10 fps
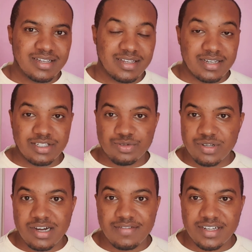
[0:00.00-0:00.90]
Yes, do we
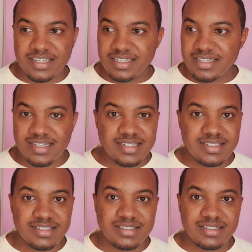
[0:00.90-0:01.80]
have a kid?
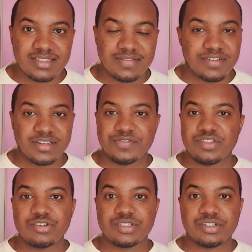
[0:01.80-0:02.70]
Yes. Even if
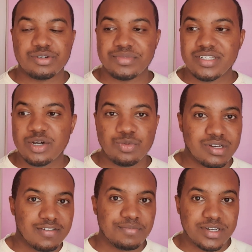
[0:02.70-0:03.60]
without social media, we would
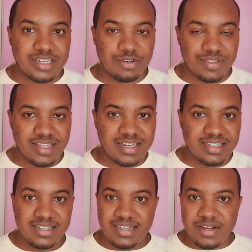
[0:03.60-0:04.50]
have met up there,
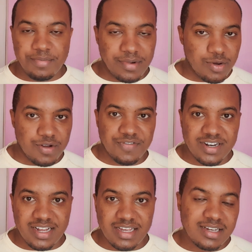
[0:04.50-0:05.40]
my wife
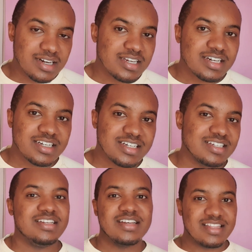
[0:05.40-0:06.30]
and I, carrying a
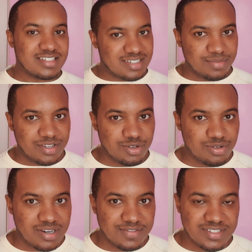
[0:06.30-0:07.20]
kid. That's something you
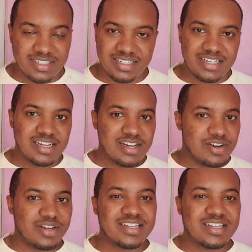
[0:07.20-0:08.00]
could have seen, right?